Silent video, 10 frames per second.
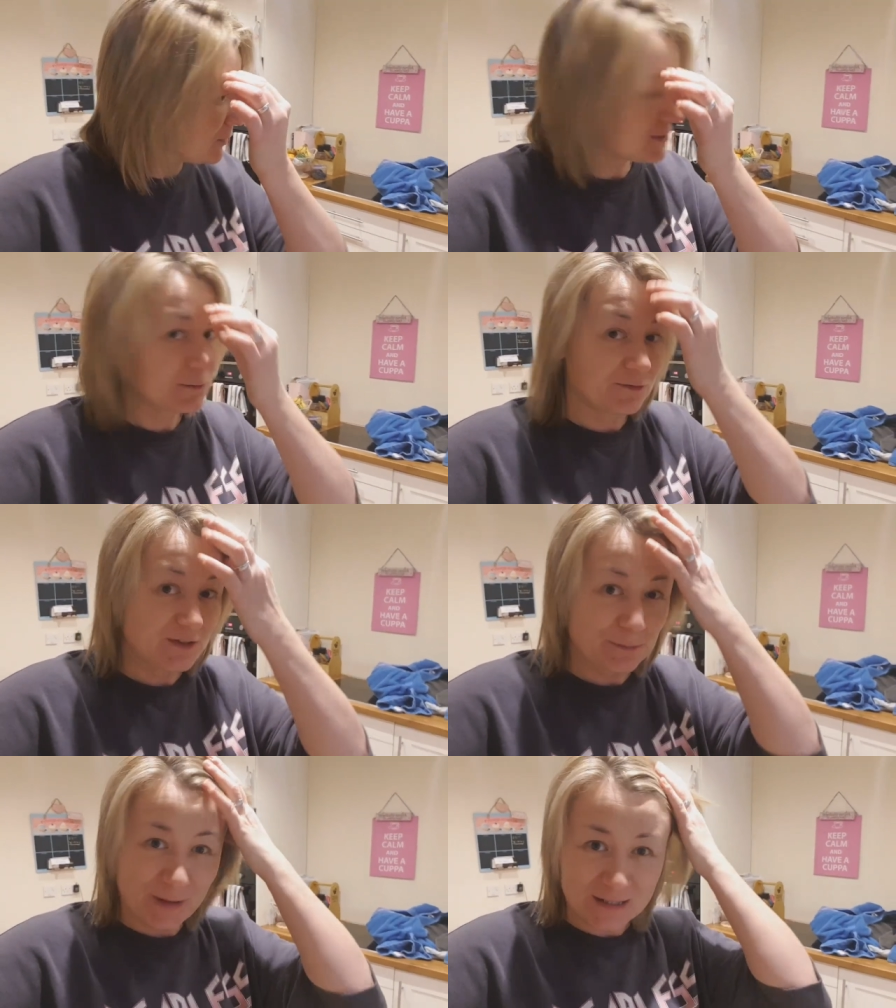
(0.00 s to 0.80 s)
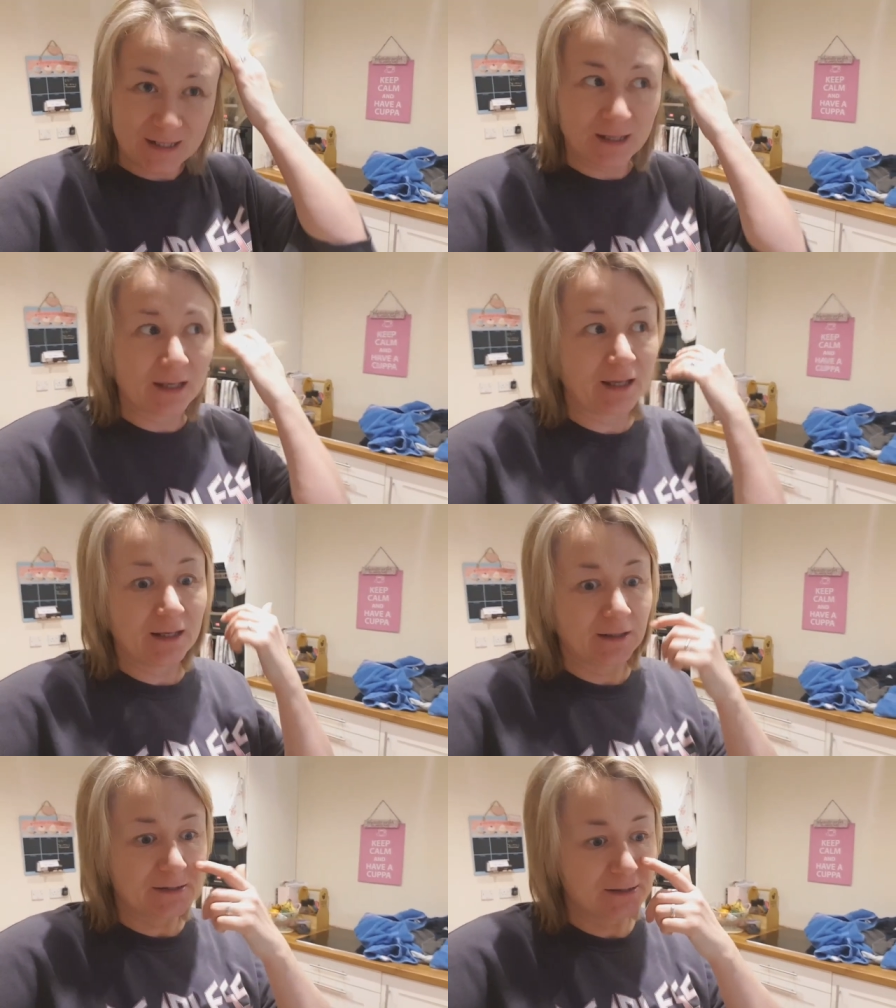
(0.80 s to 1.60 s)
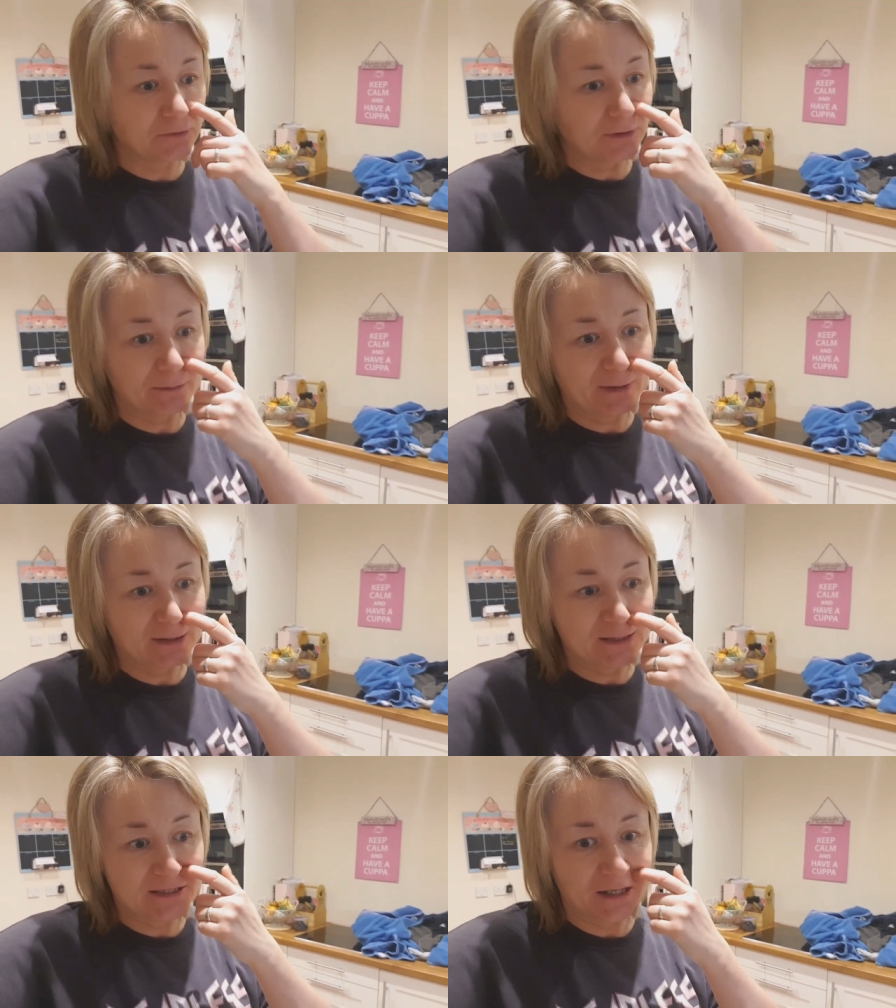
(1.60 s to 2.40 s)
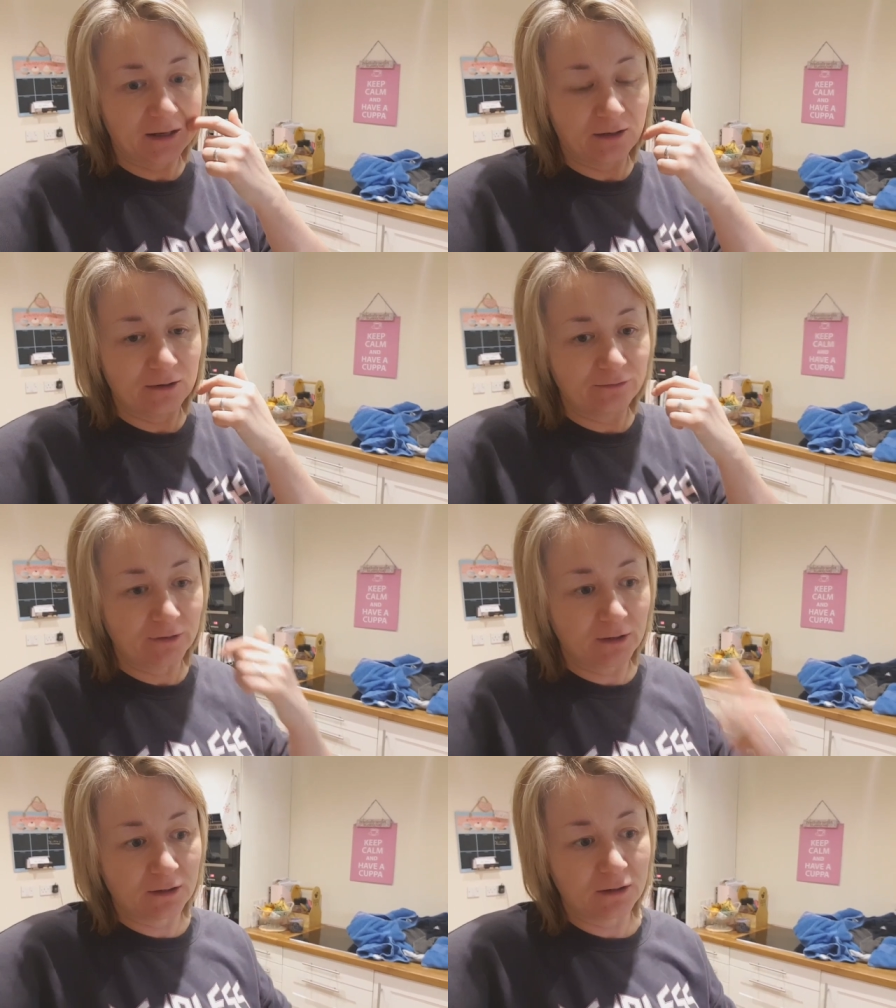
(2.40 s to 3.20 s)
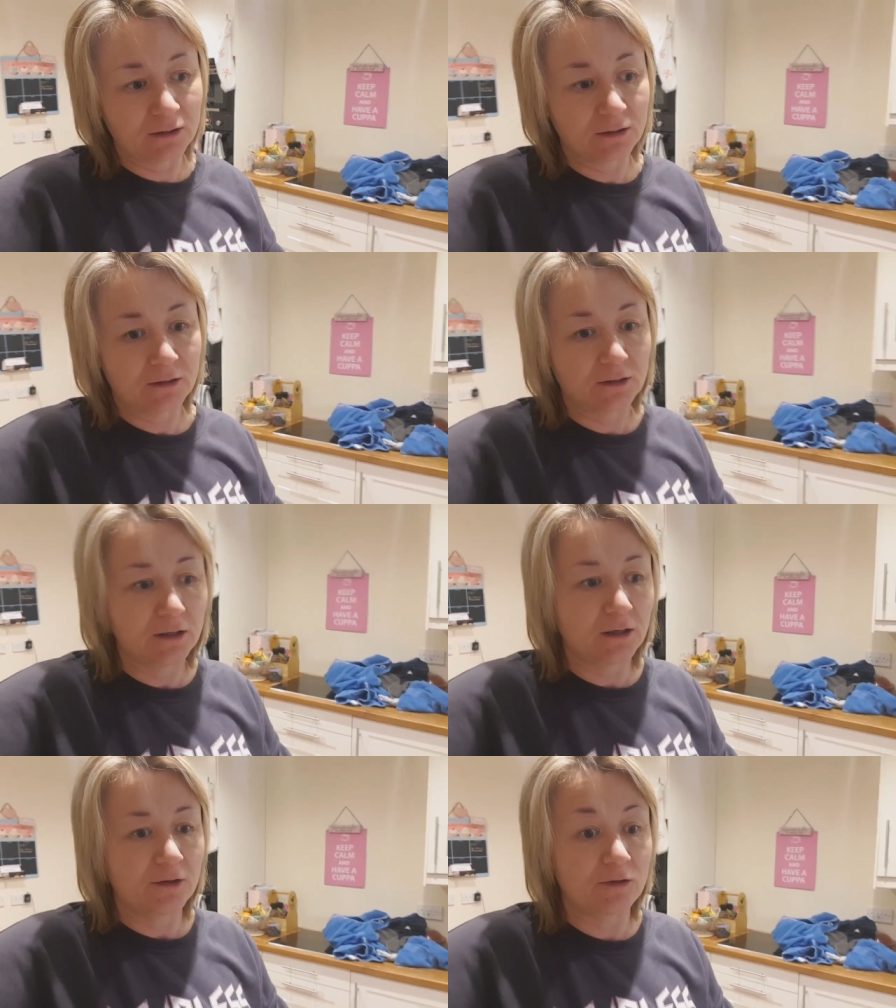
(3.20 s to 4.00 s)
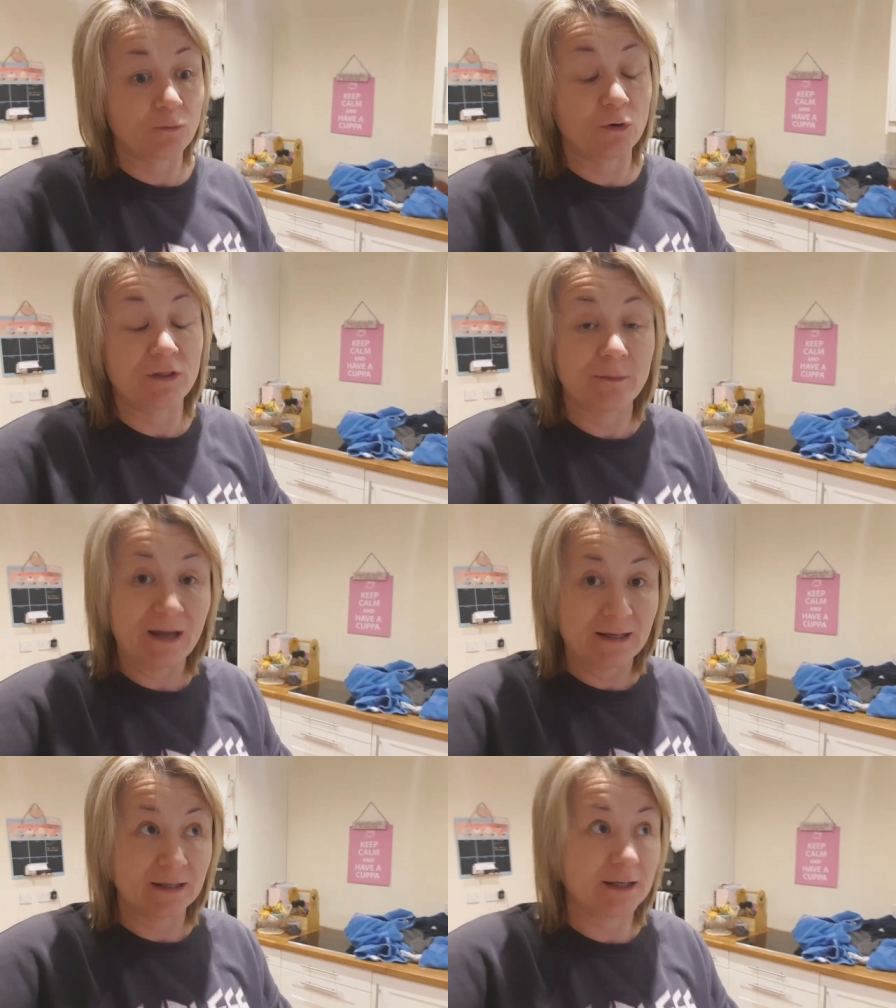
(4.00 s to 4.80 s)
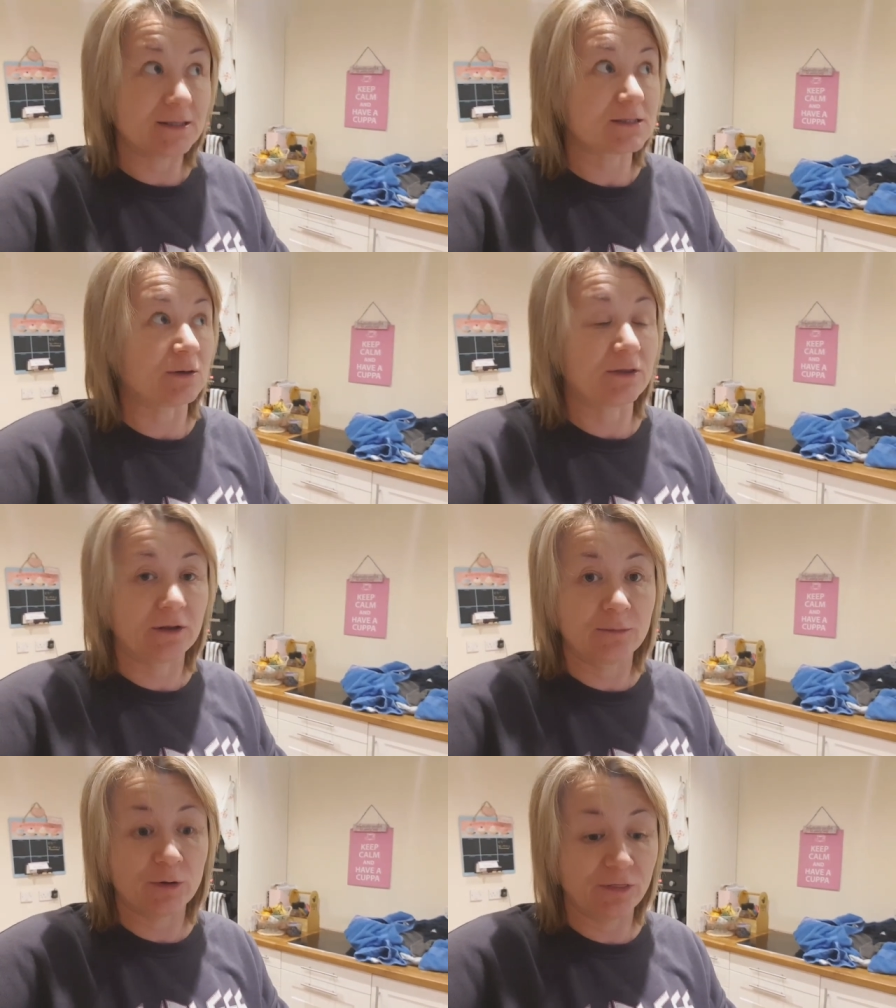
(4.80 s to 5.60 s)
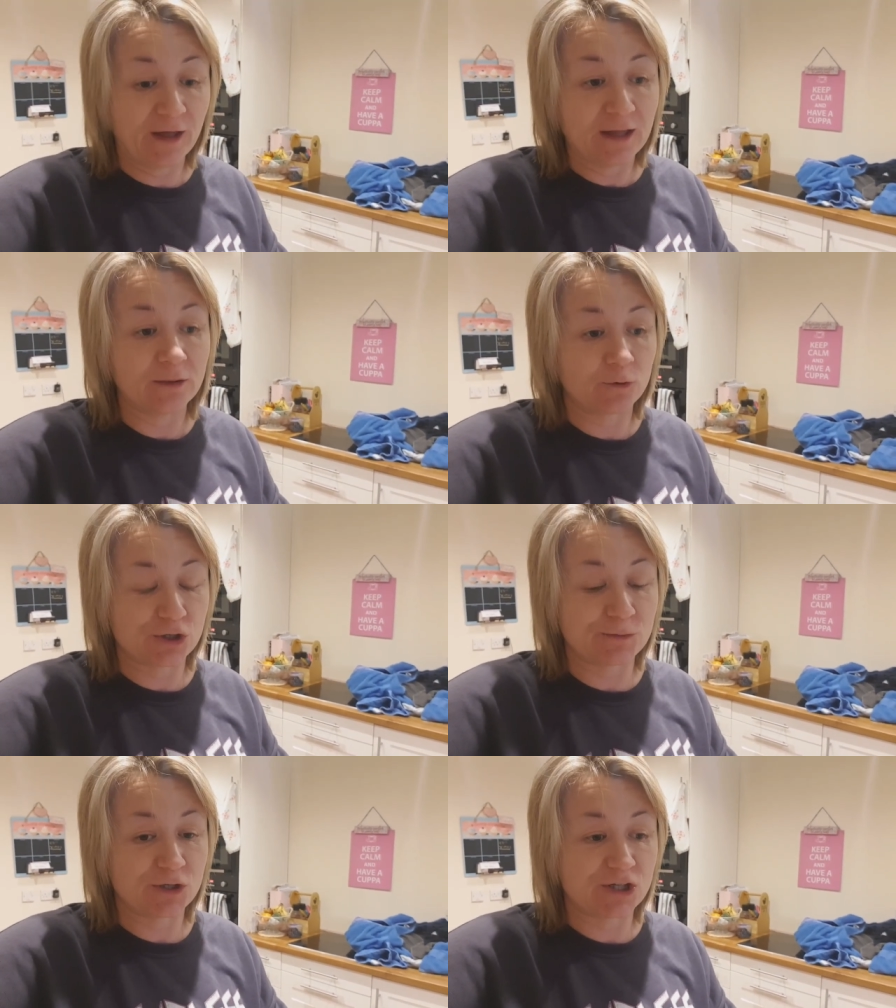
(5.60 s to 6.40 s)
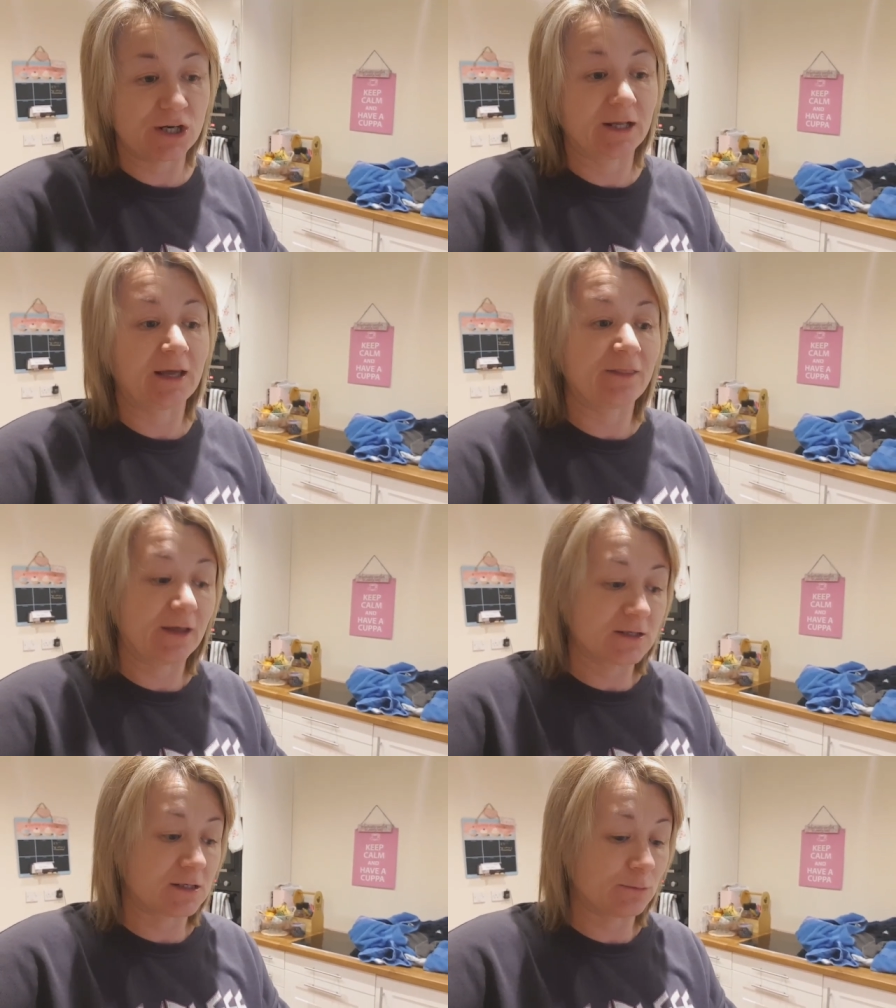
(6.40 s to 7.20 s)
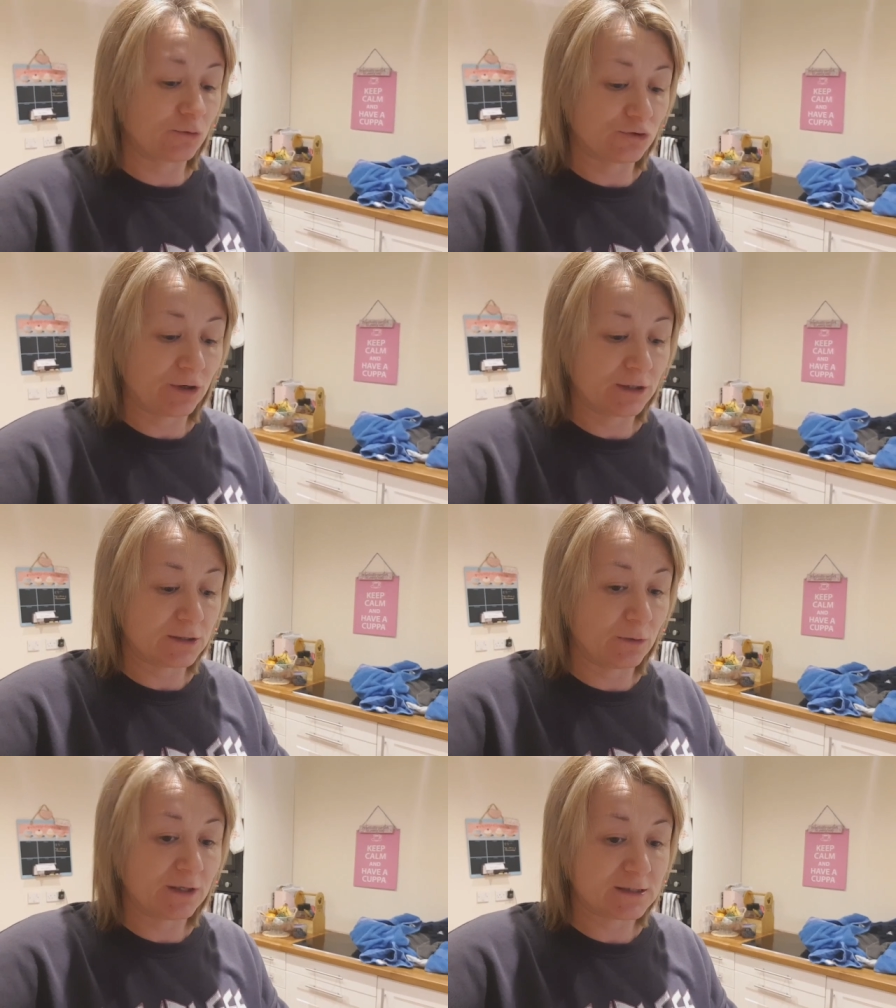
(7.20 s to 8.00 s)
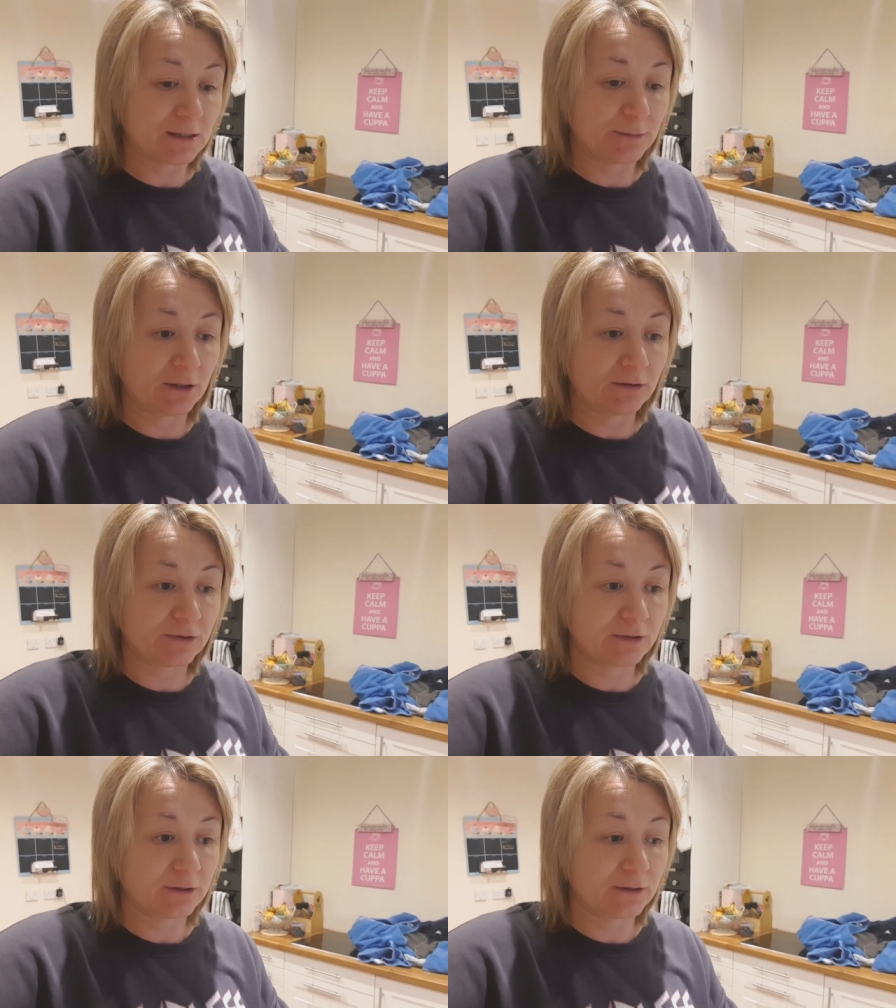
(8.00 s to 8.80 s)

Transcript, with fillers: put some of his bedding in because he's already been sick over one of the blankets, so I think I'll put that in the washing machine and get that tumble dried while he's in the bath.